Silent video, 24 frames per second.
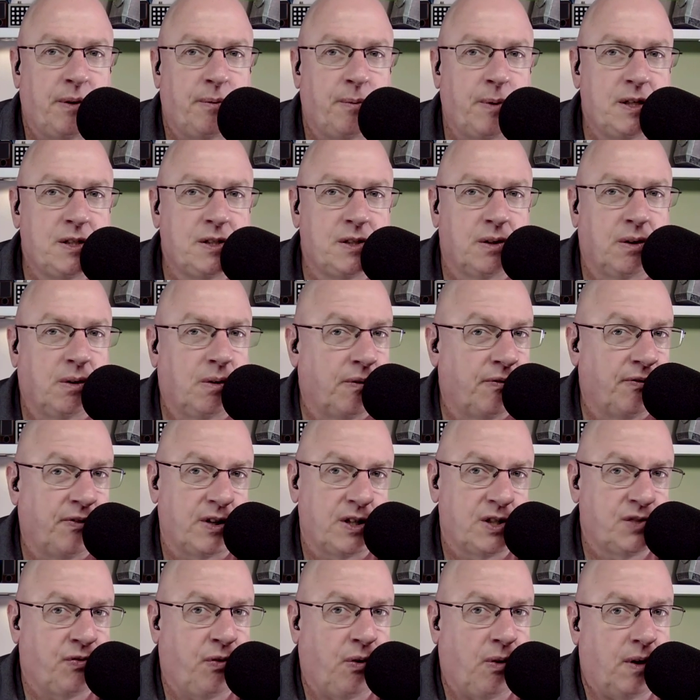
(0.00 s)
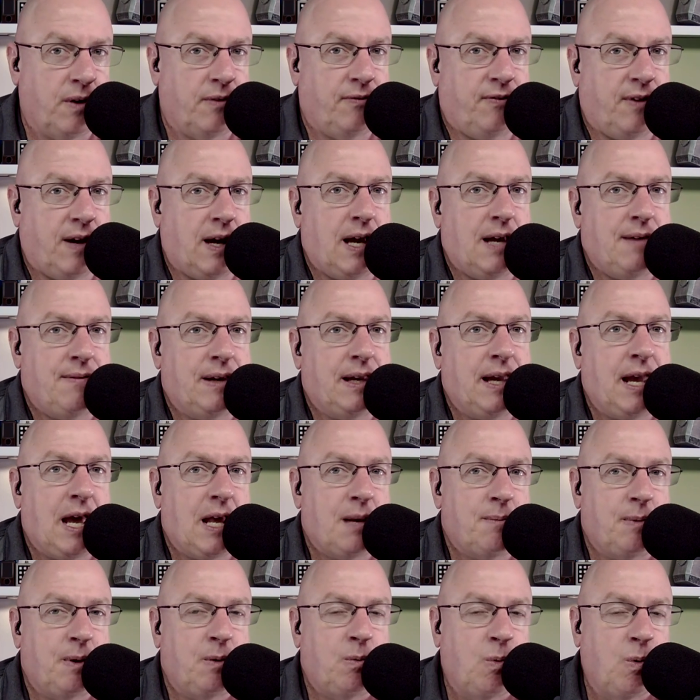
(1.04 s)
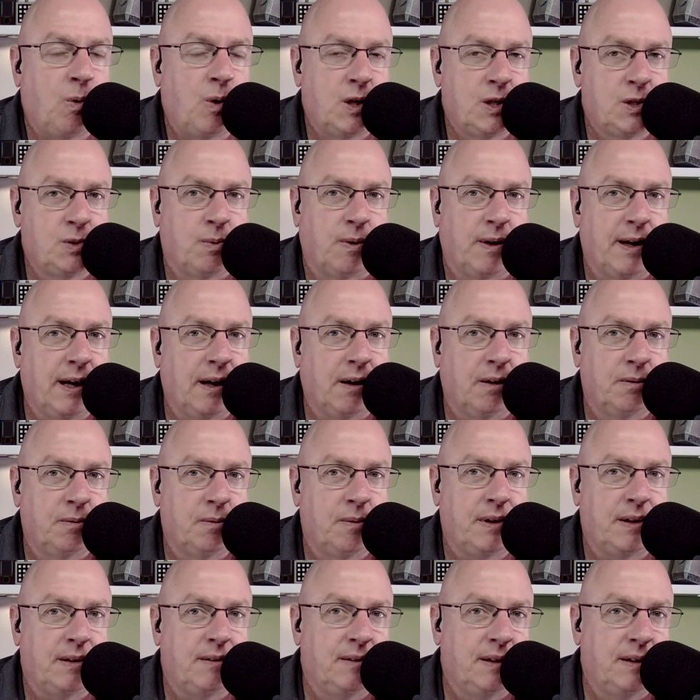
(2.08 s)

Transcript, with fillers: original first four or five Academy Awards were held when